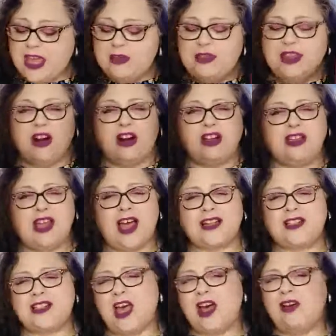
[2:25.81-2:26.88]
There are
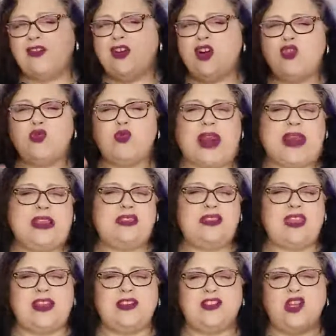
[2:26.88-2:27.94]
lots of great
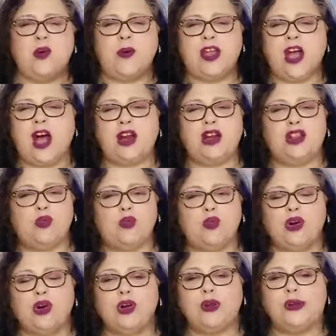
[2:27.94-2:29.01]
things going on in the
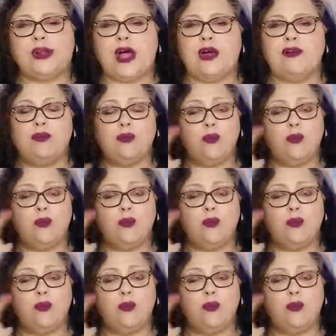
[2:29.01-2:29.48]
world of